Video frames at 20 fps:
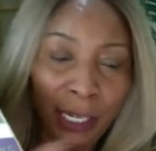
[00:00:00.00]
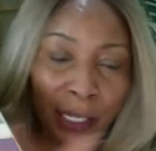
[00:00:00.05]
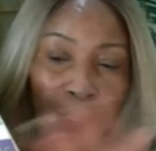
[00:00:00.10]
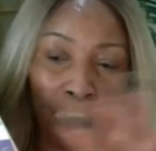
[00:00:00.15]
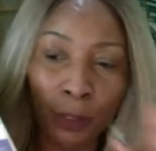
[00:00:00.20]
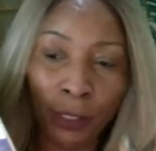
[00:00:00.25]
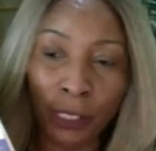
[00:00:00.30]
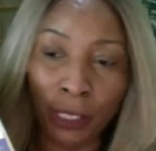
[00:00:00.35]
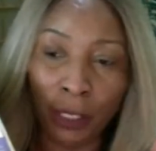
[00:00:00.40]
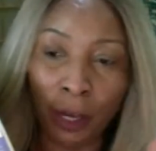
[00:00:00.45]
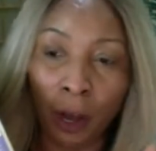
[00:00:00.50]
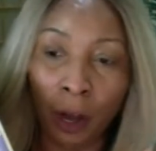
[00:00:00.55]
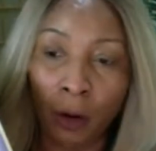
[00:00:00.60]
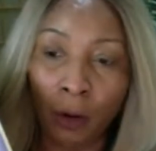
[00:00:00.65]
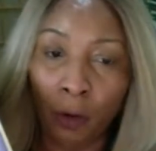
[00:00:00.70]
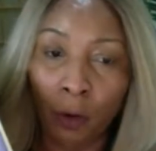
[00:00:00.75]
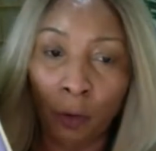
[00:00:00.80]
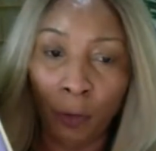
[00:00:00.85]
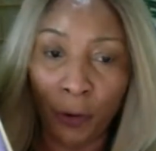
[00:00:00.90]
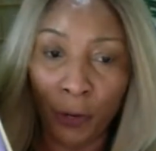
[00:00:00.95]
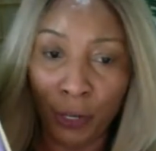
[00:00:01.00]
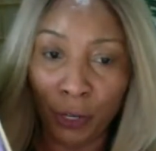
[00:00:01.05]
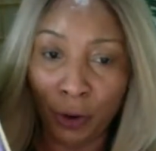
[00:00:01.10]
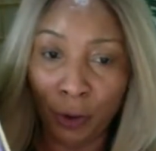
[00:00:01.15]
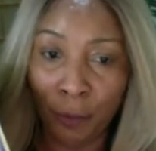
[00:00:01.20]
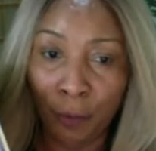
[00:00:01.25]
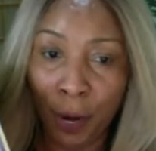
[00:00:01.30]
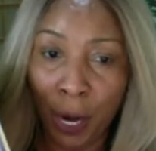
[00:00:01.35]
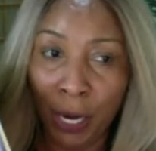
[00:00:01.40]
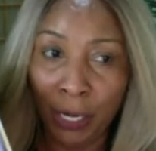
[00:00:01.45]
and use it all over
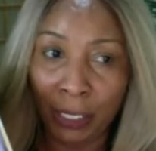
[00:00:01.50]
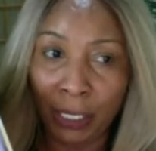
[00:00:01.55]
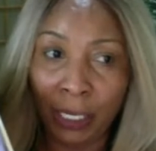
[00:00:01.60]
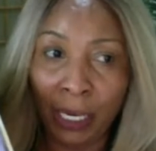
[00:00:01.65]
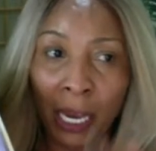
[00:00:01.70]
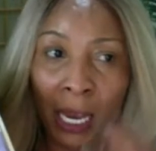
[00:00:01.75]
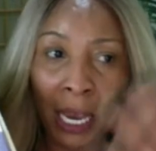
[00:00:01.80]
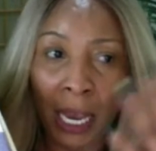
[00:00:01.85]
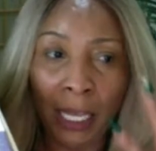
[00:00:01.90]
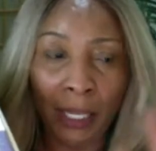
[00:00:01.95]
your body.